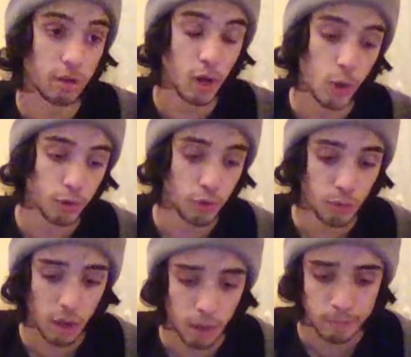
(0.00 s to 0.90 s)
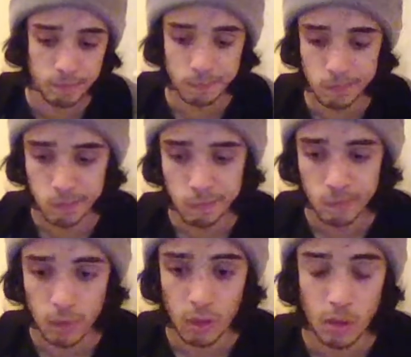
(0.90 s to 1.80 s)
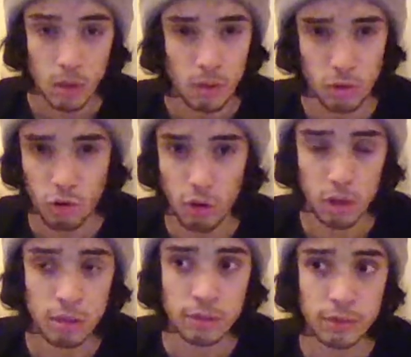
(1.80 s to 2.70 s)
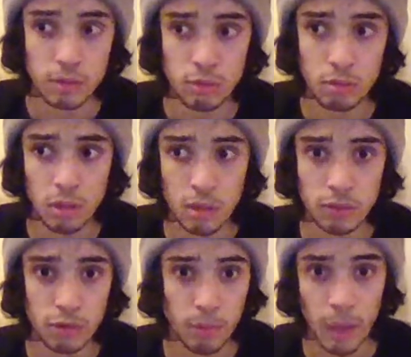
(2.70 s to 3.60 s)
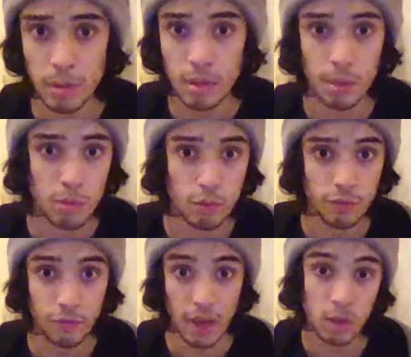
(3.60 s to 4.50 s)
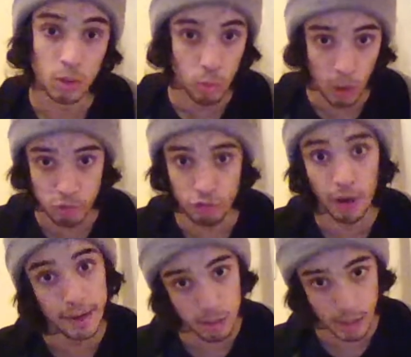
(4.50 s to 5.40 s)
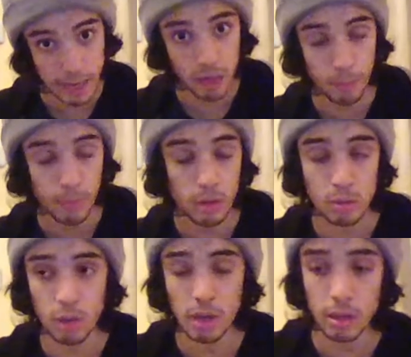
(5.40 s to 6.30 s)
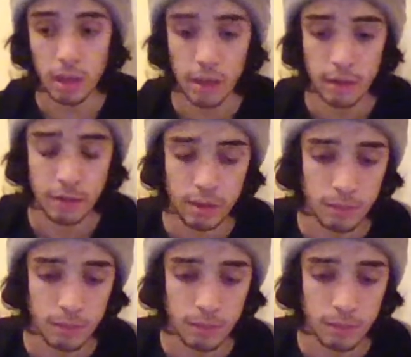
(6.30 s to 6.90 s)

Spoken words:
No, you crawled, you took baby steps, you fell while trying to stand up as well, and